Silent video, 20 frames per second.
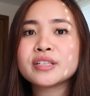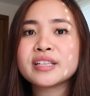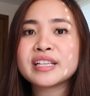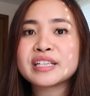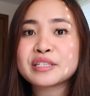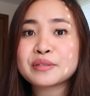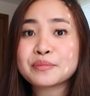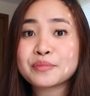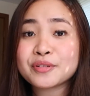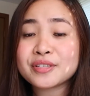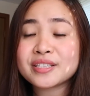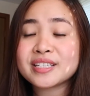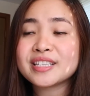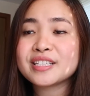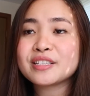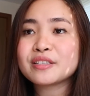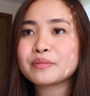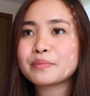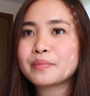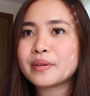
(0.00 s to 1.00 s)
Let's
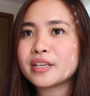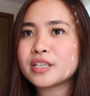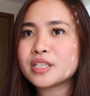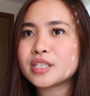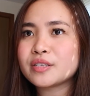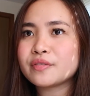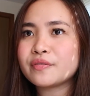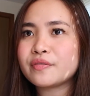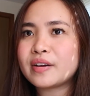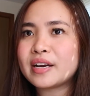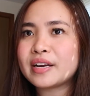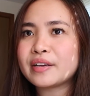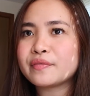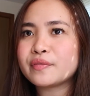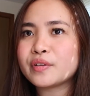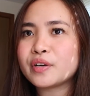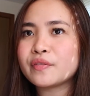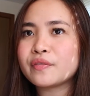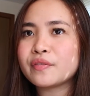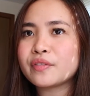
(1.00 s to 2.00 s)
proceed to page 5
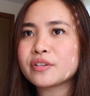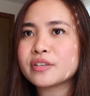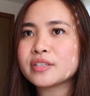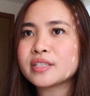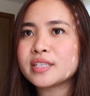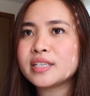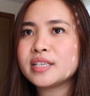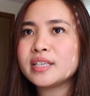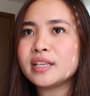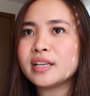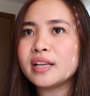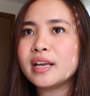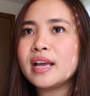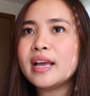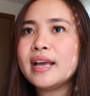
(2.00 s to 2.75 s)
of 13.